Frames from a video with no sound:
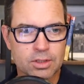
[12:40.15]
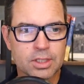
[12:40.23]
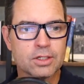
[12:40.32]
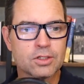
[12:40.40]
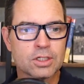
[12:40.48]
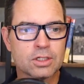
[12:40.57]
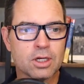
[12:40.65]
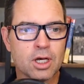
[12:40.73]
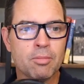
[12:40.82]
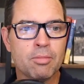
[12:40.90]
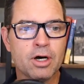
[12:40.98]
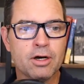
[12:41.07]
then it's an
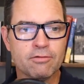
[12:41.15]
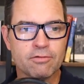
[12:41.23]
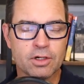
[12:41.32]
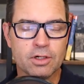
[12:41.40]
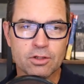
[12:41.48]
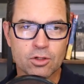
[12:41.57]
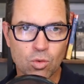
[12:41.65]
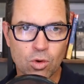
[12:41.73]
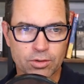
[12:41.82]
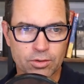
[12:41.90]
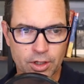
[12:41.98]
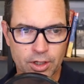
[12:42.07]
above the
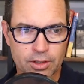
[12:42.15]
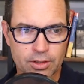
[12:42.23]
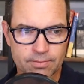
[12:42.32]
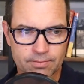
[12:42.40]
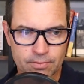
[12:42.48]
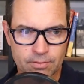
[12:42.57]
waterline